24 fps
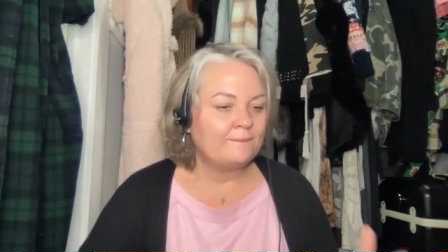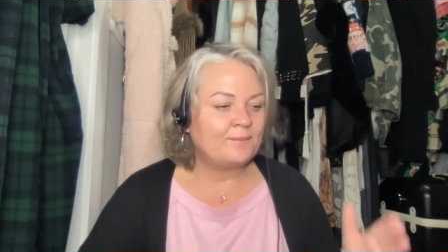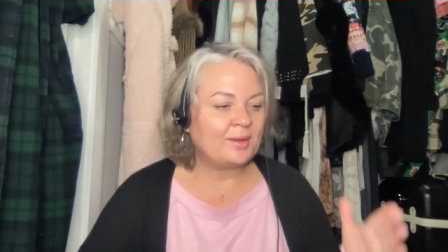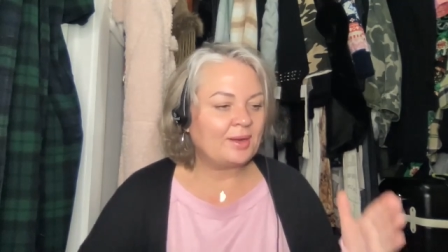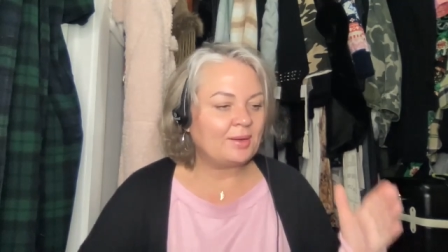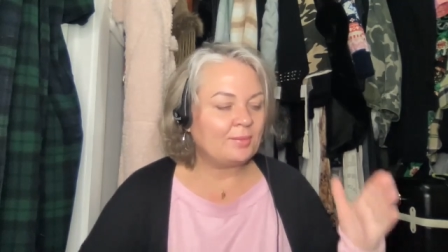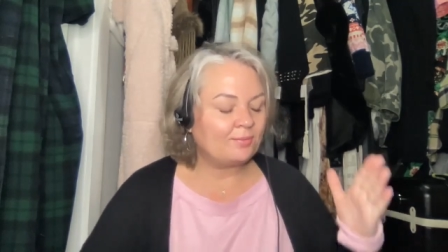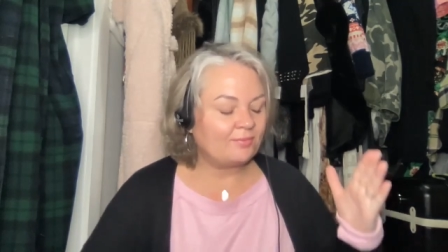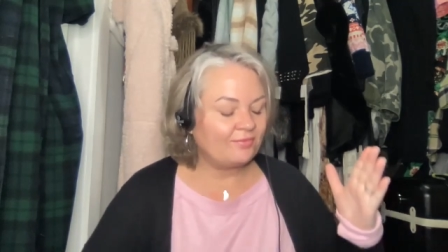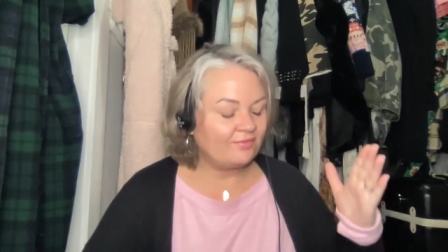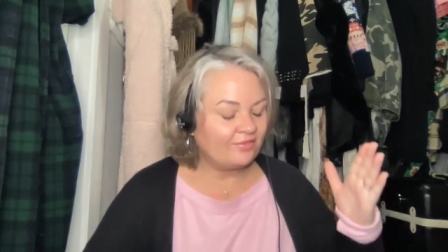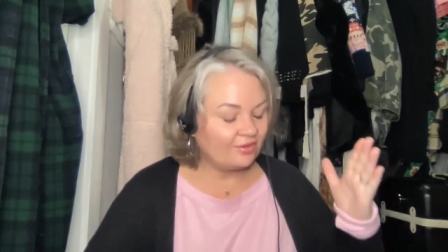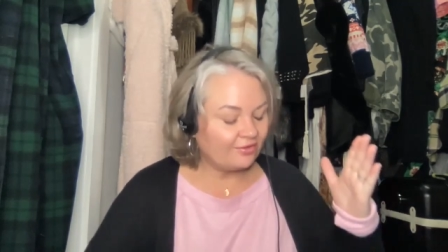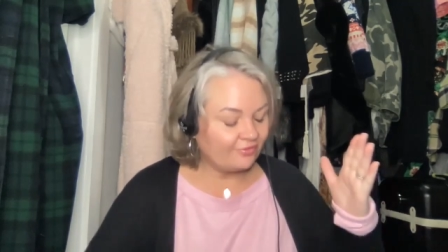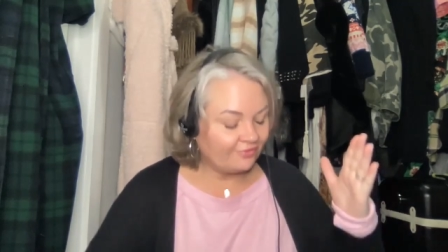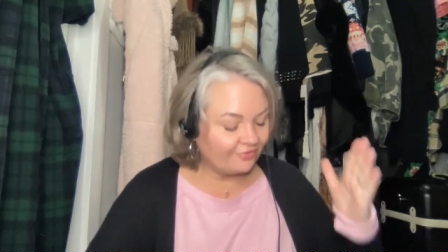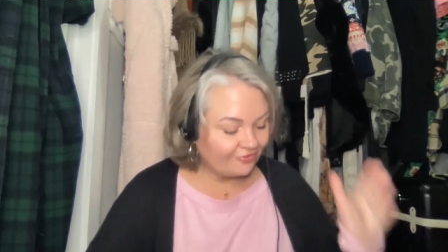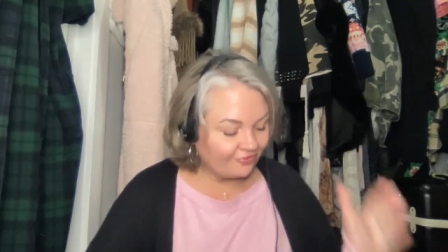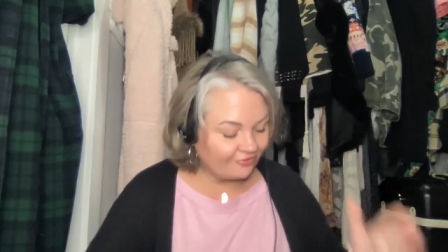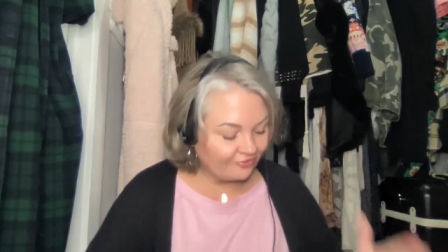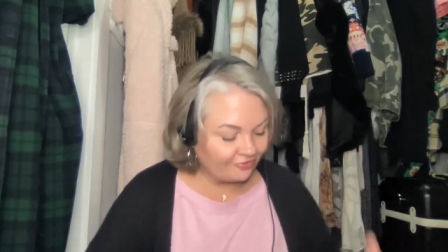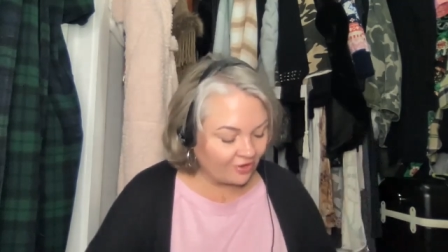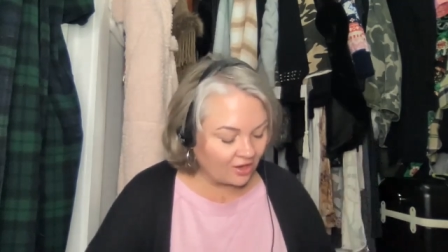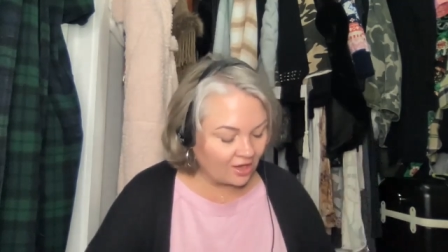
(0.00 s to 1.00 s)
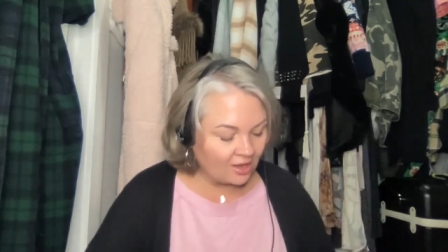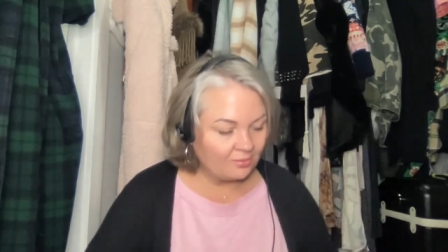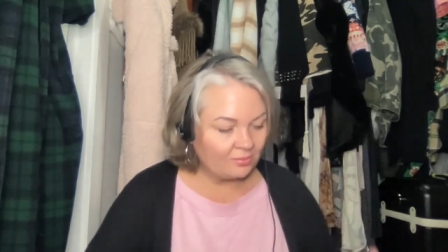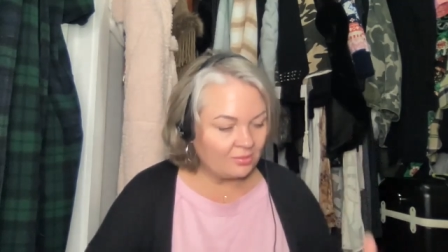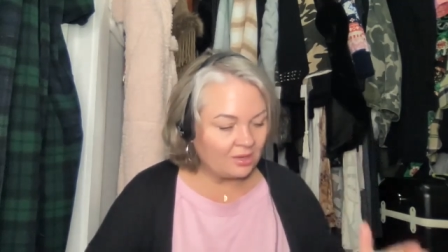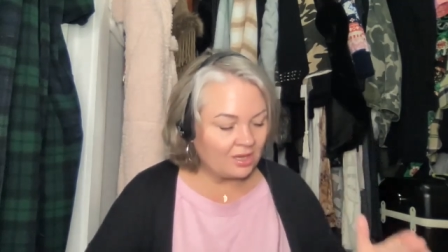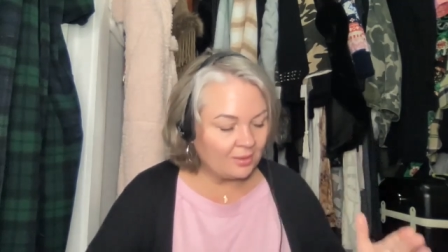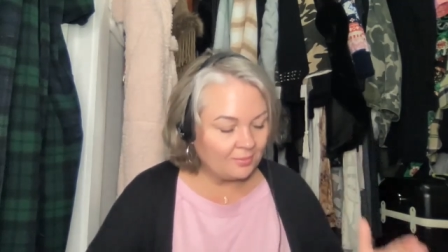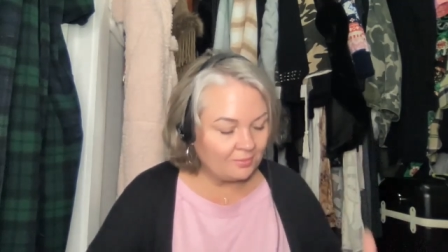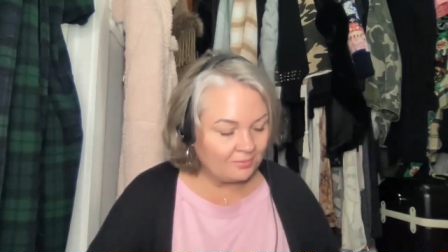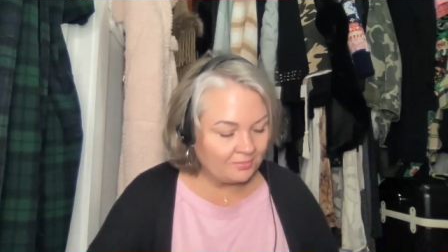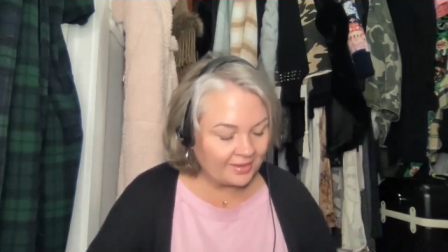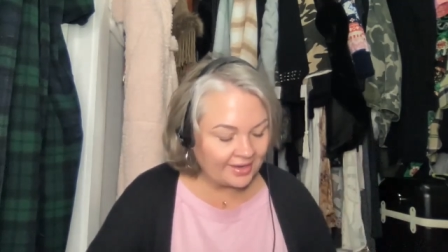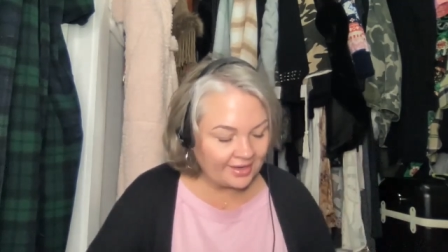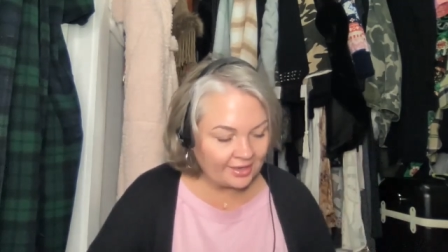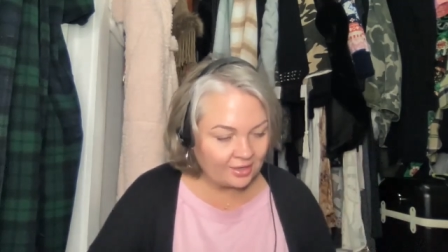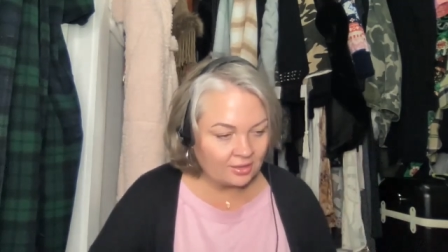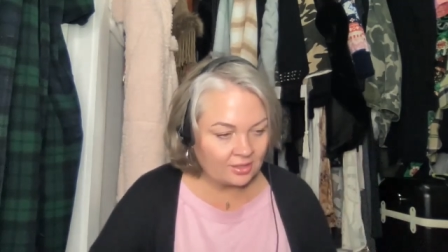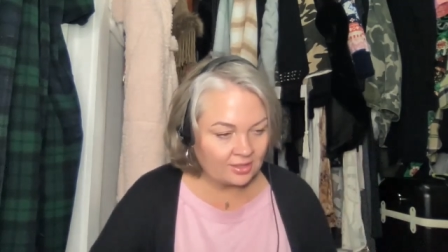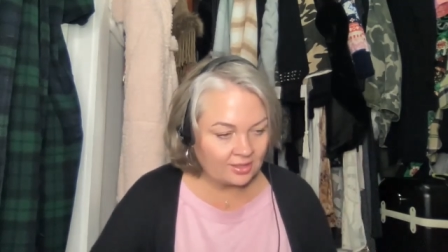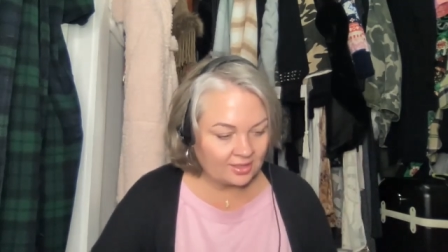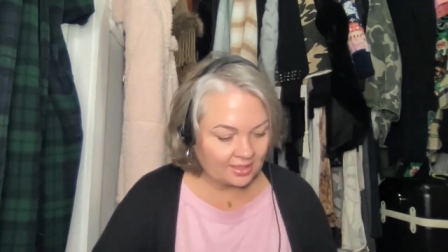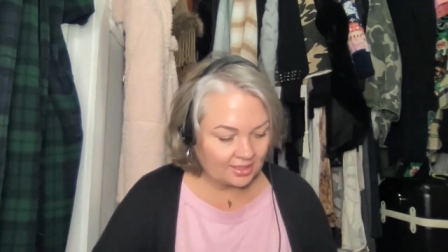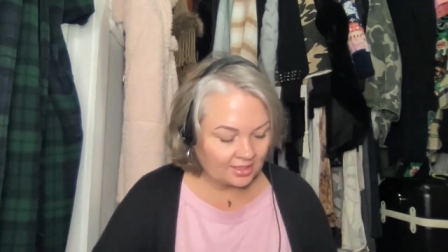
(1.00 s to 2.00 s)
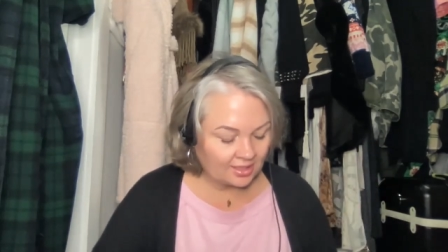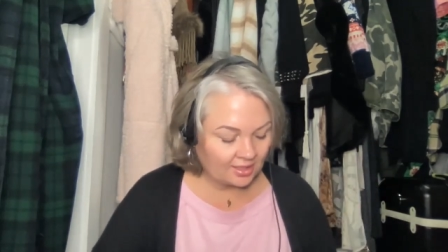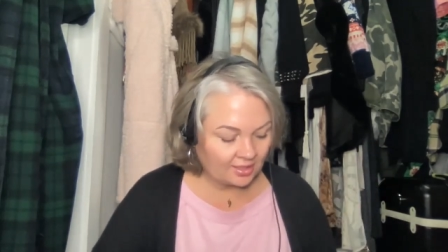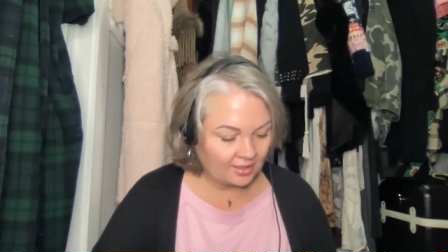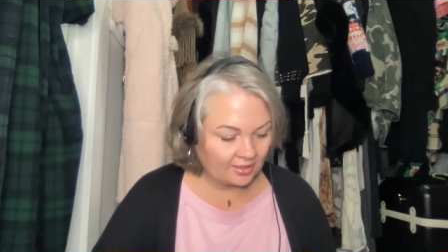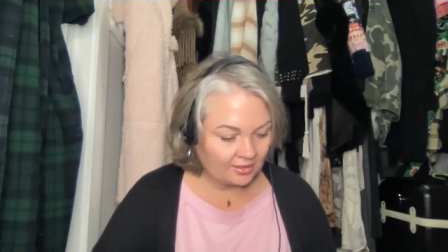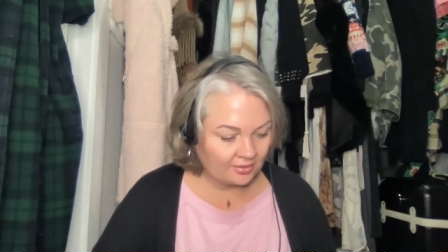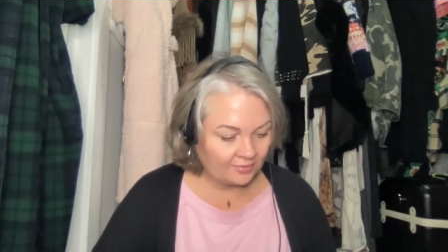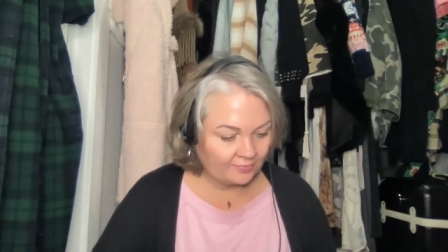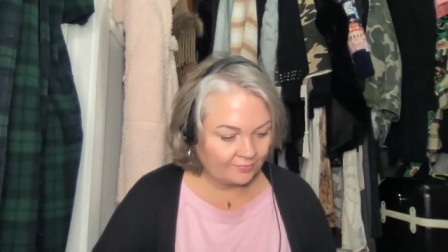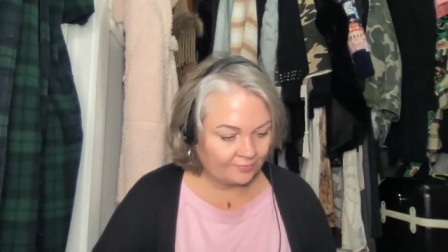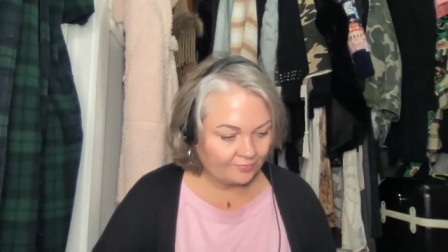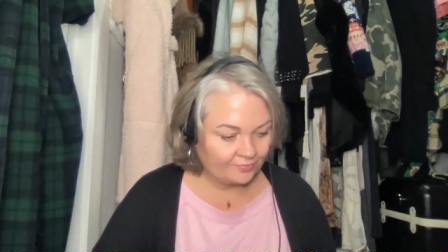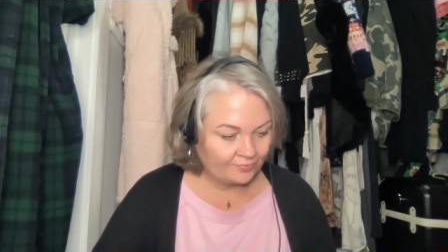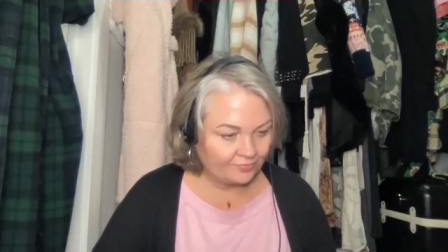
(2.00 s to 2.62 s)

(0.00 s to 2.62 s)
But from America,